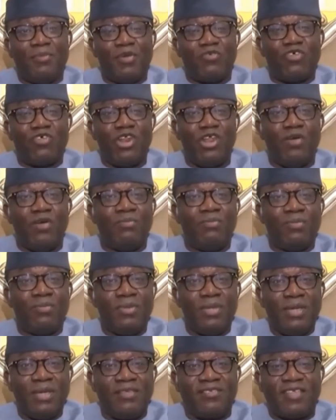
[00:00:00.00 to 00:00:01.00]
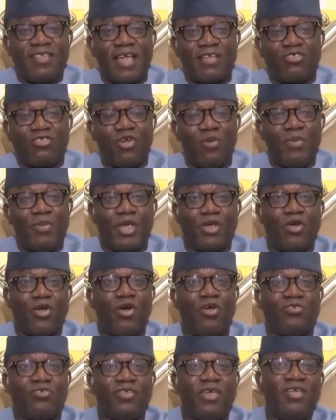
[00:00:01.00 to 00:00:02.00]
petroleum sector,
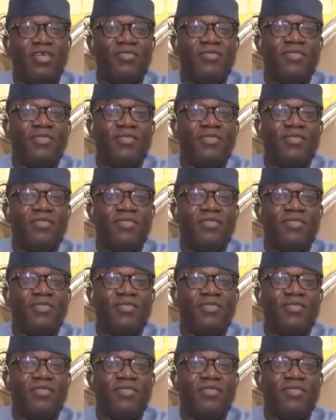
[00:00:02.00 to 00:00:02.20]
because